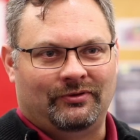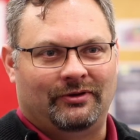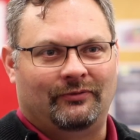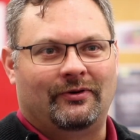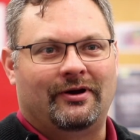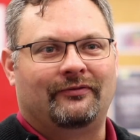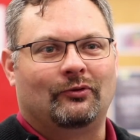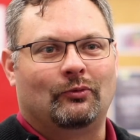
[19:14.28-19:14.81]

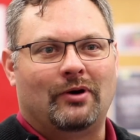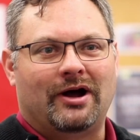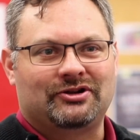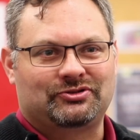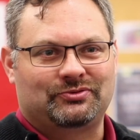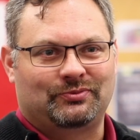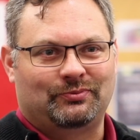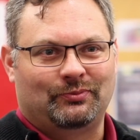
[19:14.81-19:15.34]
You ever
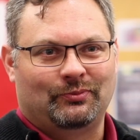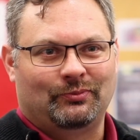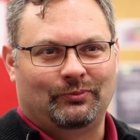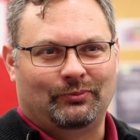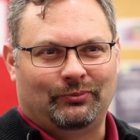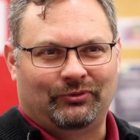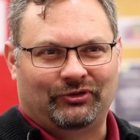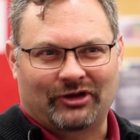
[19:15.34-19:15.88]
watch
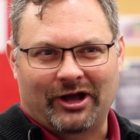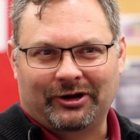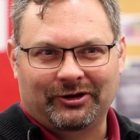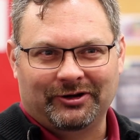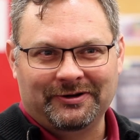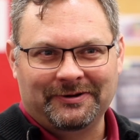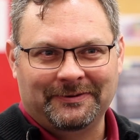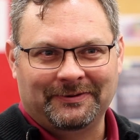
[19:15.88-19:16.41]

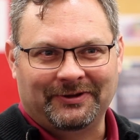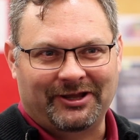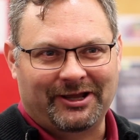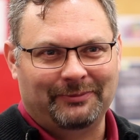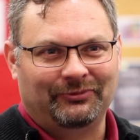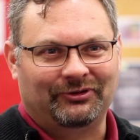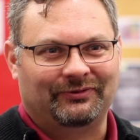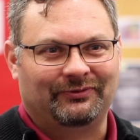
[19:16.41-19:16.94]
soccer
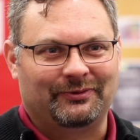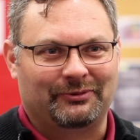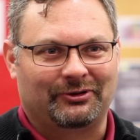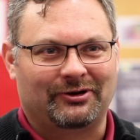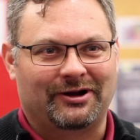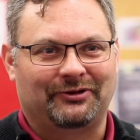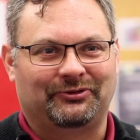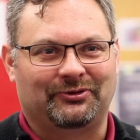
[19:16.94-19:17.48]
games from
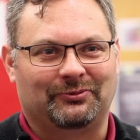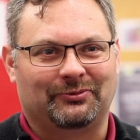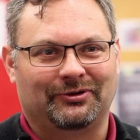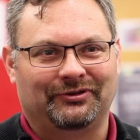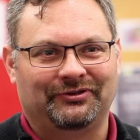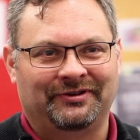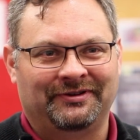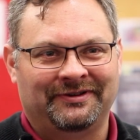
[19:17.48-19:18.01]
across the
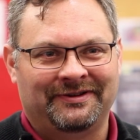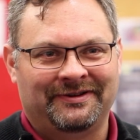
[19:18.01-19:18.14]
world?